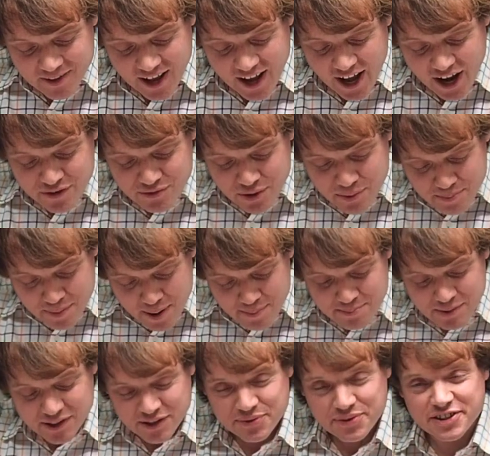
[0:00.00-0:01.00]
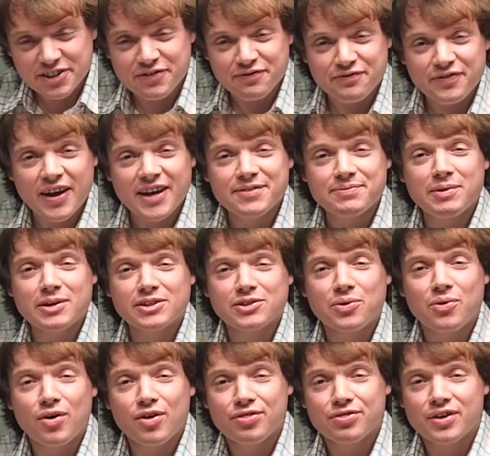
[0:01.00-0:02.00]
I remember there was a famous
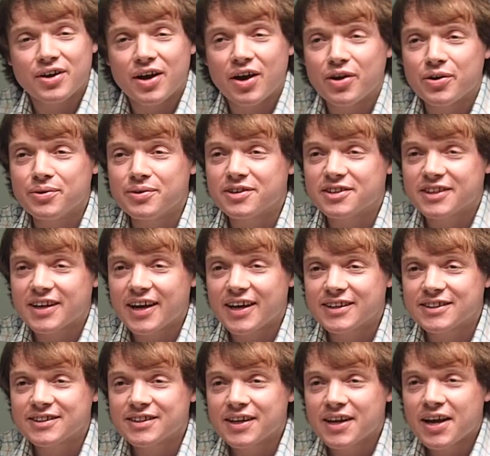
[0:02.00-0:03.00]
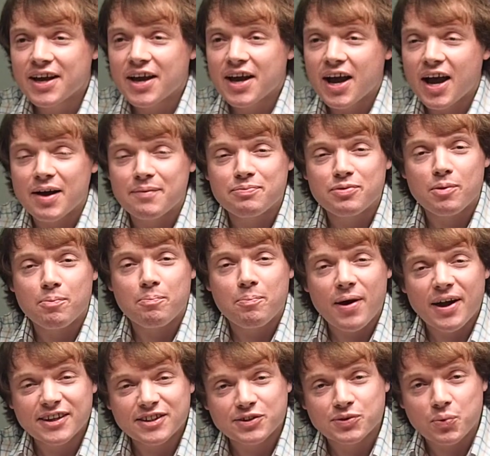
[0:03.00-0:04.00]
author who said the
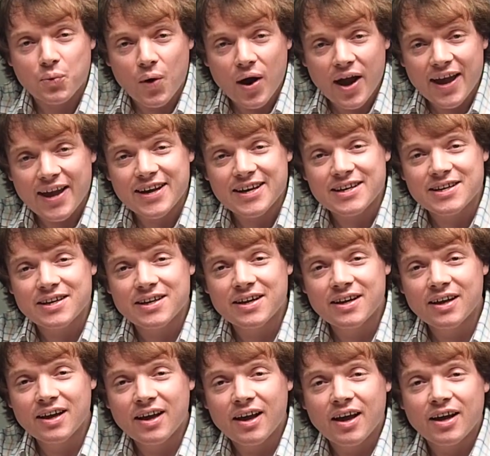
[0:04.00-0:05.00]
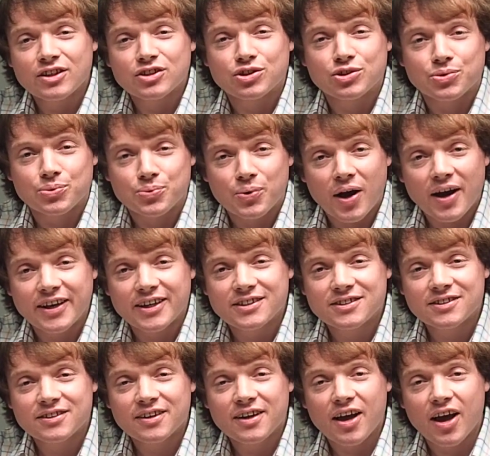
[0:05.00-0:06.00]
best way to
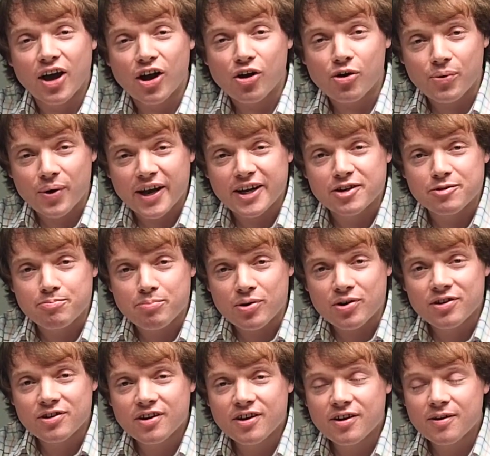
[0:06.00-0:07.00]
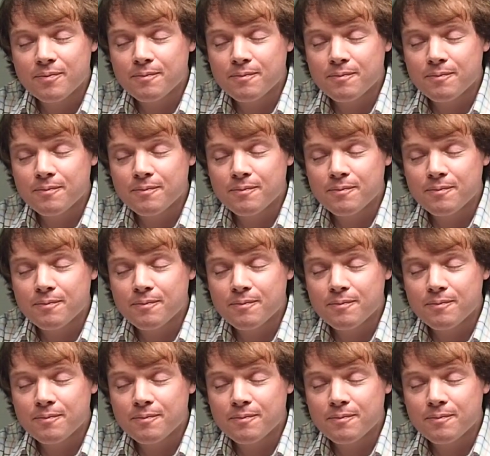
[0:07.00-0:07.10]
write a great book